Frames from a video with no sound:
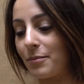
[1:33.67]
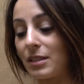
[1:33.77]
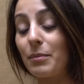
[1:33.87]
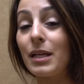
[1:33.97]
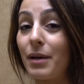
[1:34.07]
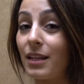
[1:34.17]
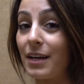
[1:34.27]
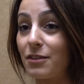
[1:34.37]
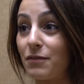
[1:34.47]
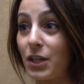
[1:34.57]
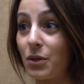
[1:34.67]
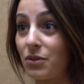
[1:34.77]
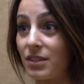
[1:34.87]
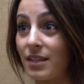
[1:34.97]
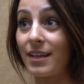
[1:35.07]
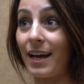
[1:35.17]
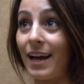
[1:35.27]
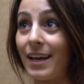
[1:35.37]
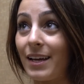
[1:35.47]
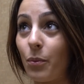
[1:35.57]
Somebody in my last video said that
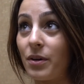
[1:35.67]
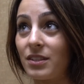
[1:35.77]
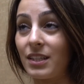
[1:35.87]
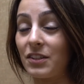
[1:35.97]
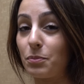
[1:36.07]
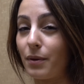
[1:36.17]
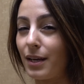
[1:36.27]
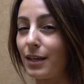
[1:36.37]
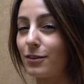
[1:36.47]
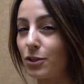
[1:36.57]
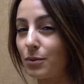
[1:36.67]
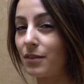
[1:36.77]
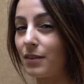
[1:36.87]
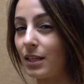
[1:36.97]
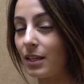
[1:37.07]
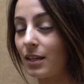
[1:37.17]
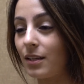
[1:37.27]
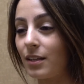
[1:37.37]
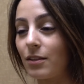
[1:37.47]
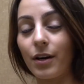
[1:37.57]
I wasn't explaining intuitive
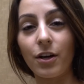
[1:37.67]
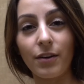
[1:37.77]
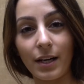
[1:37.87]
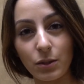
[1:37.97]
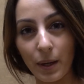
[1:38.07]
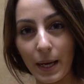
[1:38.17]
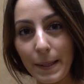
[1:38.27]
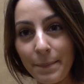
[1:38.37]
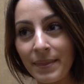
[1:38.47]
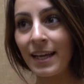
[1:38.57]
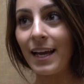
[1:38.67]
eating in the correct way.